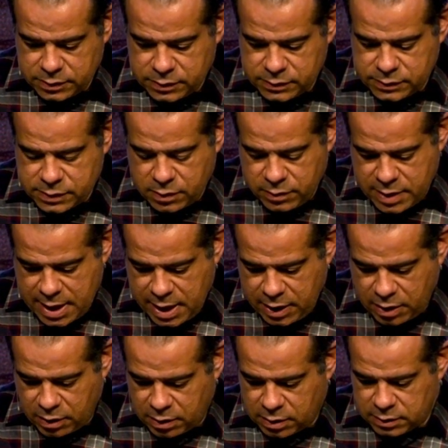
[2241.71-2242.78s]
so they
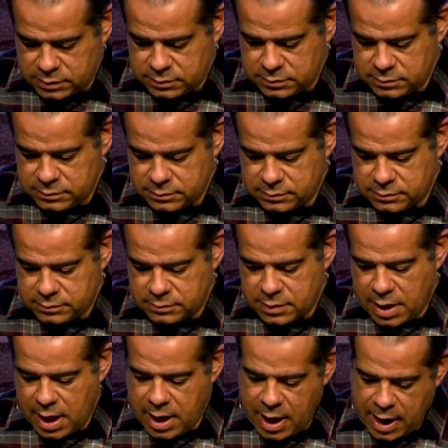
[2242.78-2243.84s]
called
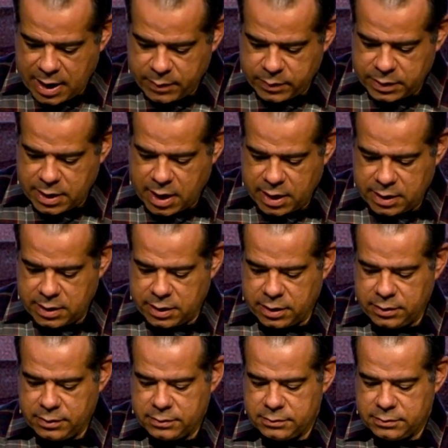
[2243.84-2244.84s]
and I would not hear."